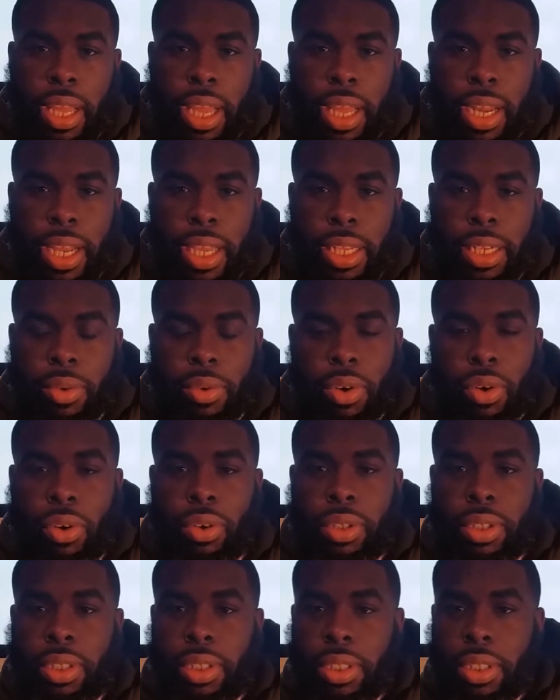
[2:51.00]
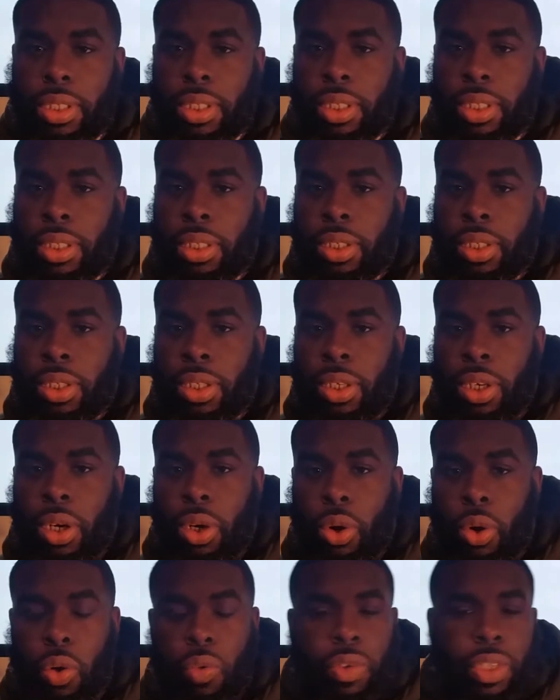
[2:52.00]
and they end up going to
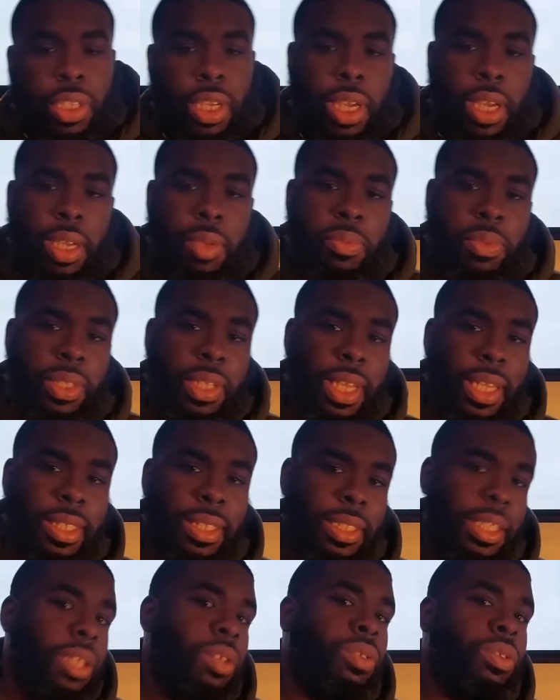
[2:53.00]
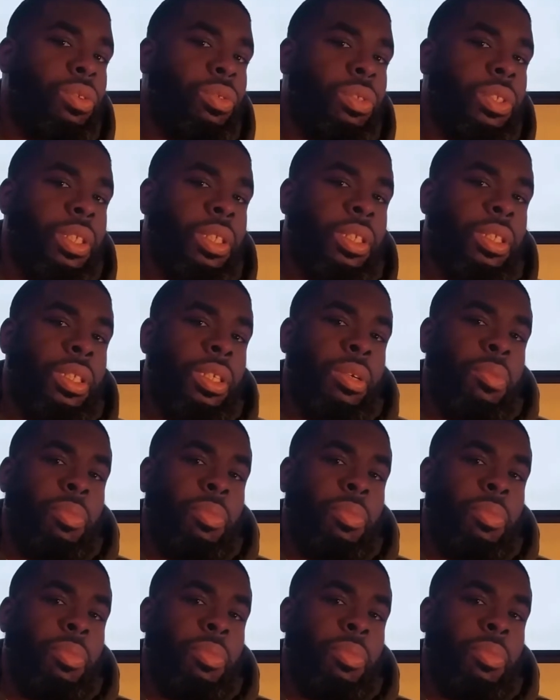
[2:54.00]
overtimes and still losing.